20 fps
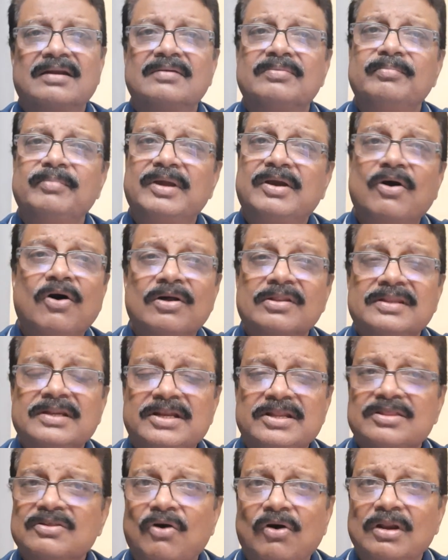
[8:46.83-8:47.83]
because it
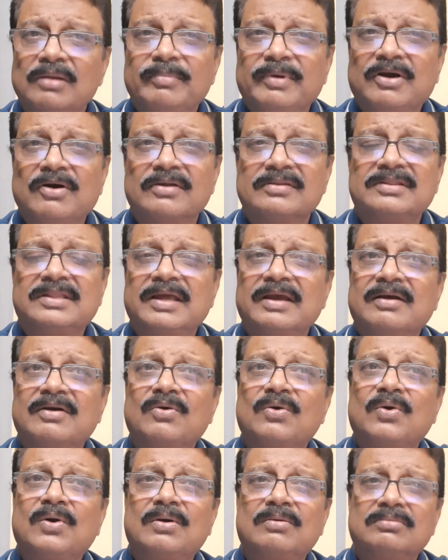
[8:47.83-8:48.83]
is all because they
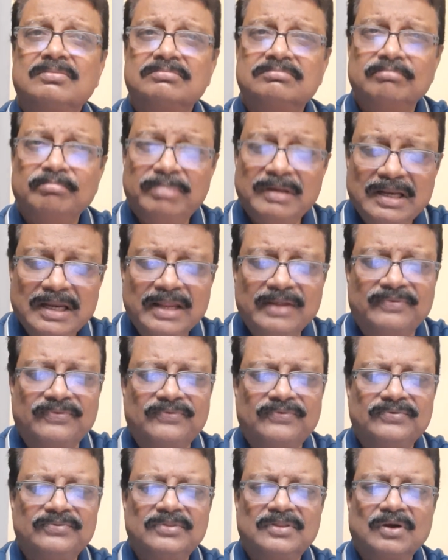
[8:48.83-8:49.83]

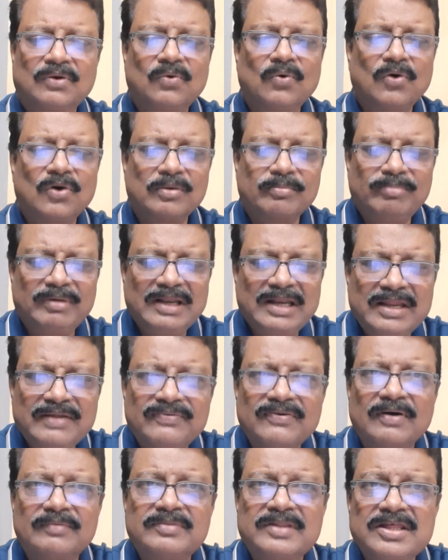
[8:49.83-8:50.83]
believe, the core
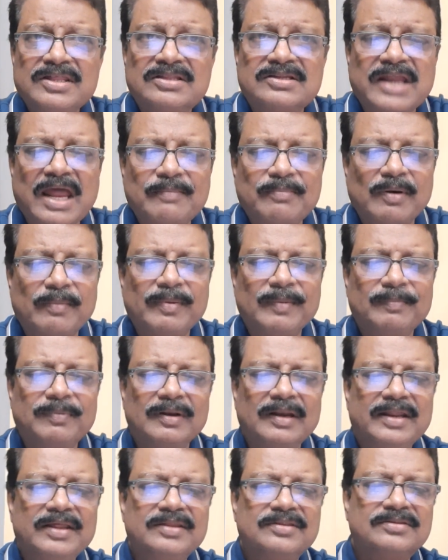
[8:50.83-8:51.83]
belief of these type of
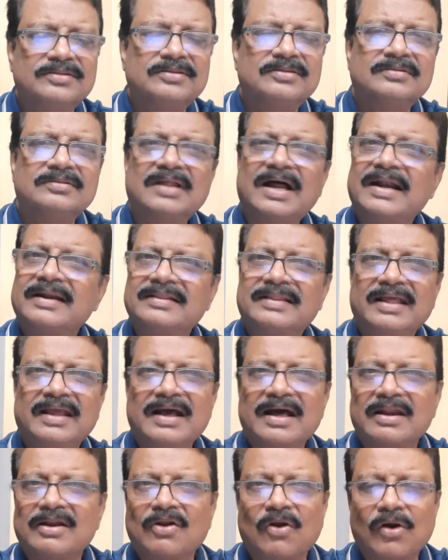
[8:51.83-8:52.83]
people is that they
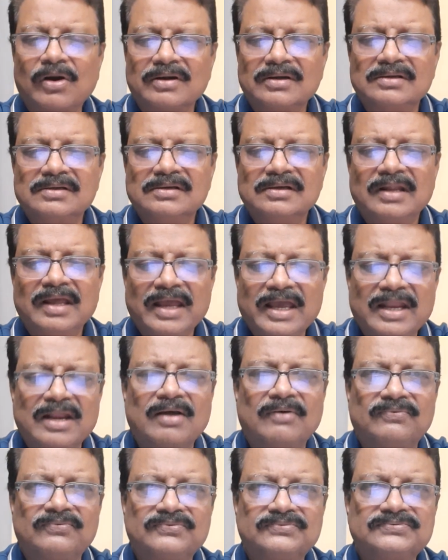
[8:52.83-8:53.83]
are not
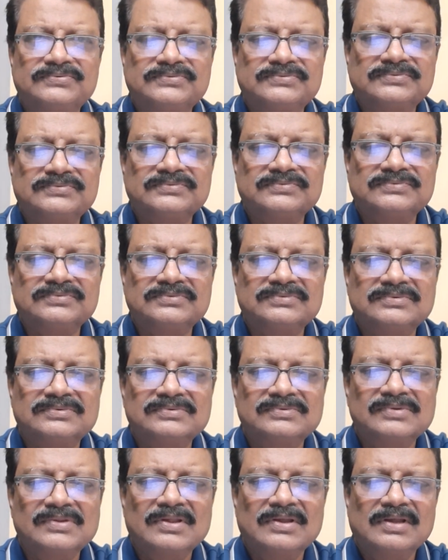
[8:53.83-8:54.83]
enough.
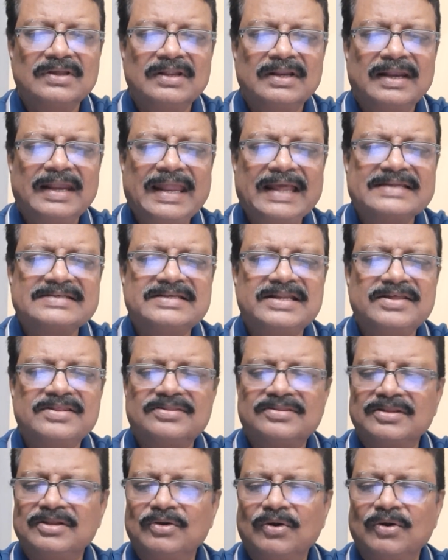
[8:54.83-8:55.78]
Next is,